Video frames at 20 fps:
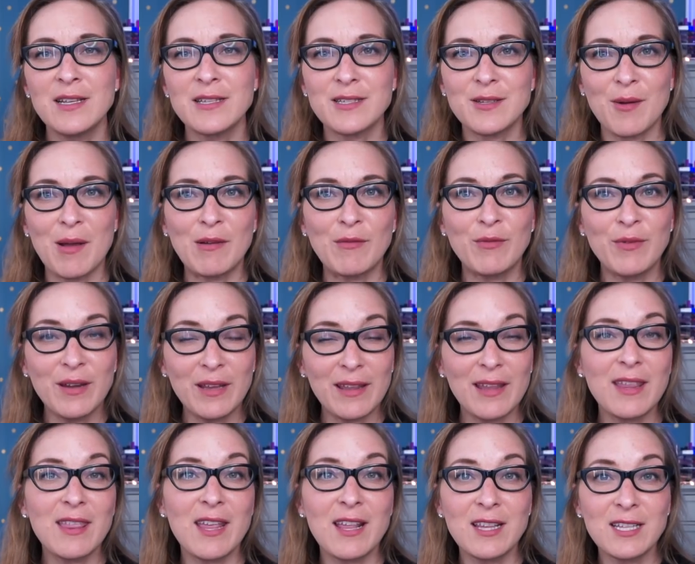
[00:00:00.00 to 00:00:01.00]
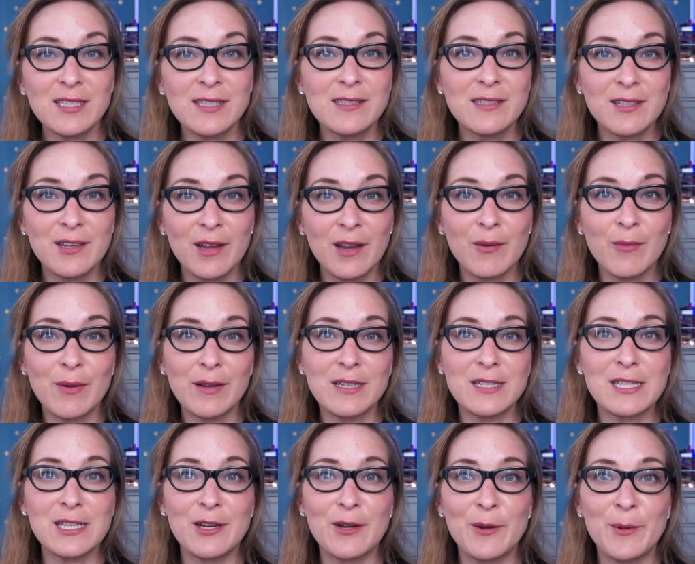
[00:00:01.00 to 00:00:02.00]
So I really think this is a good
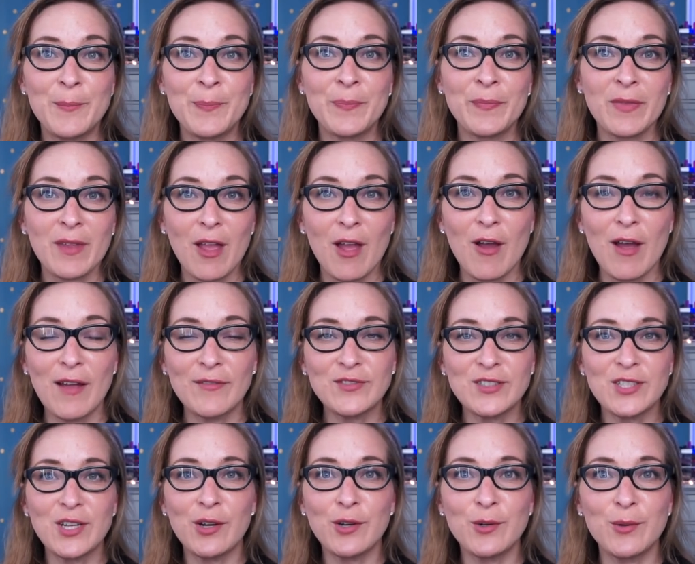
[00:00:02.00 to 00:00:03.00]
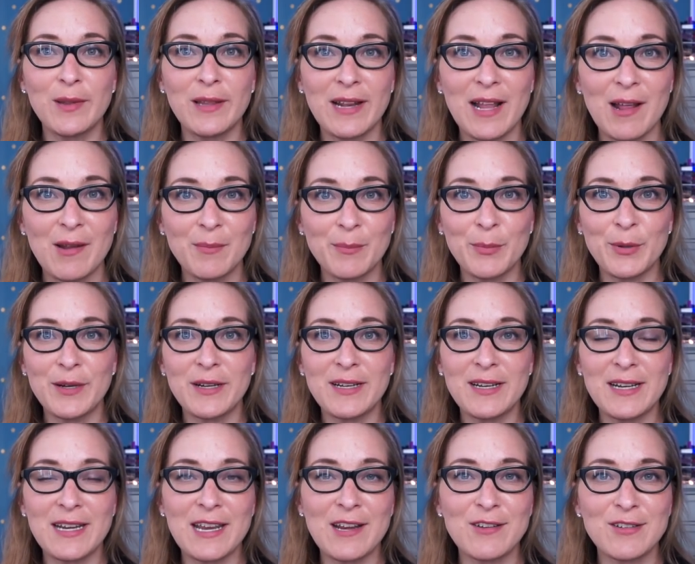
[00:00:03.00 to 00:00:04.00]
one. So I'll have to total it out and put it
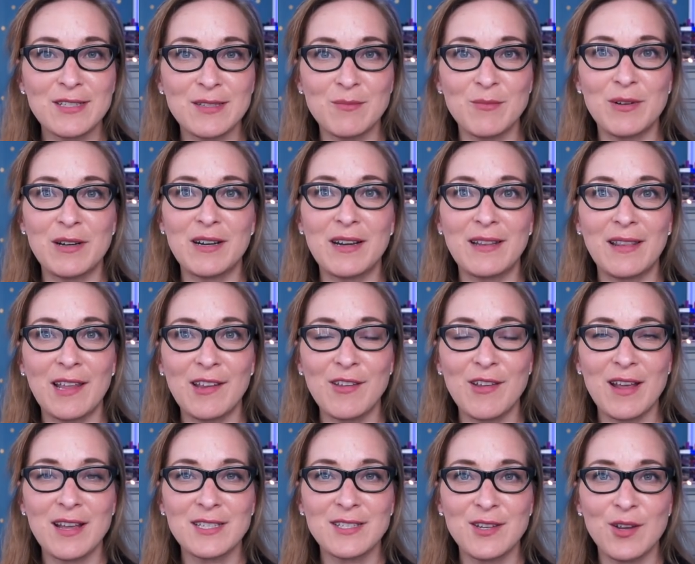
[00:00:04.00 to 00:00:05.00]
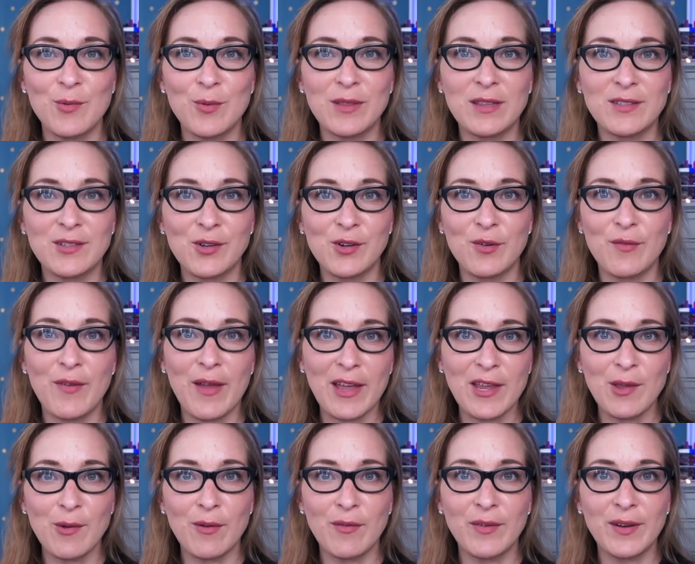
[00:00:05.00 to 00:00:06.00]
in here somewhere and let you guys know what the total
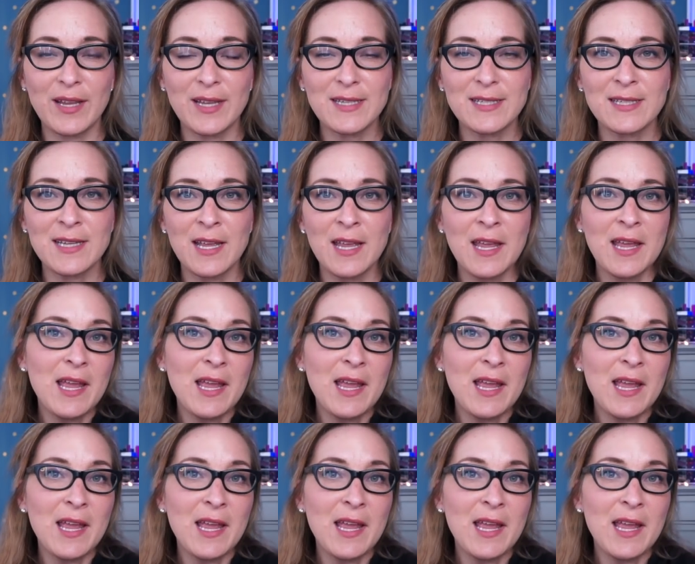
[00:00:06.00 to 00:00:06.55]
value of it is.